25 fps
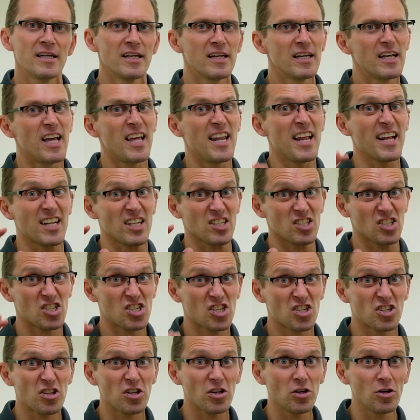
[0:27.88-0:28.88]
and it can
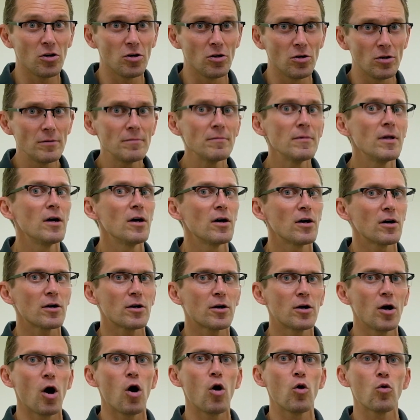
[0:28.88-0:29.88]
still
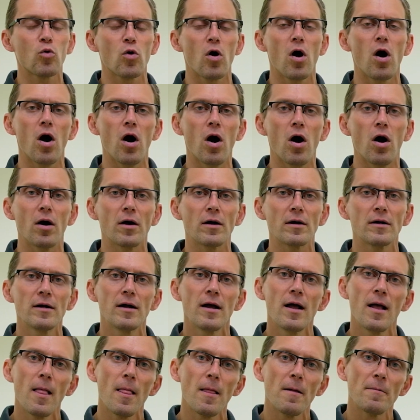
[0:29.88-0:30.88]
go wrong
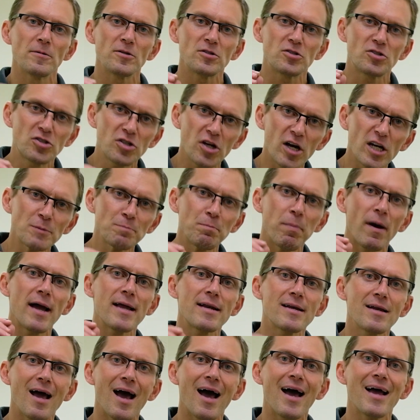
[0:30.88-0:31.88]
just by
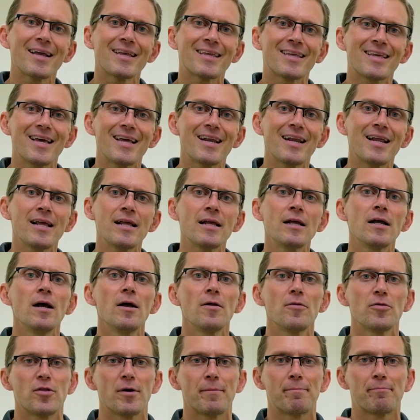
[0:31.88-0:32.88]
not getting
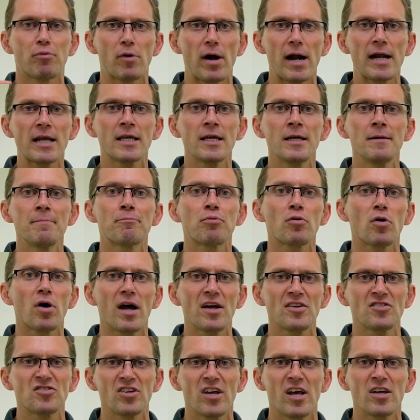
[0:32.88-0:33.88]
the break-in
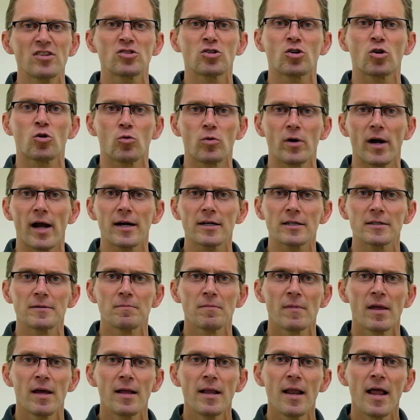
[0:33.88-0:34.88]
process correct.
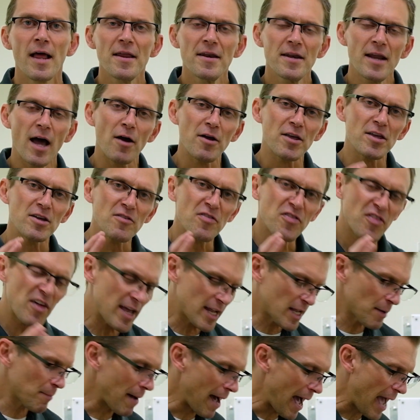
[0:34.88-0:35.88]
Now you
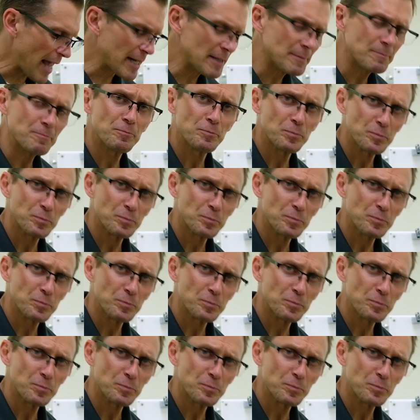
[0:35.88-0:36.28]
think about it,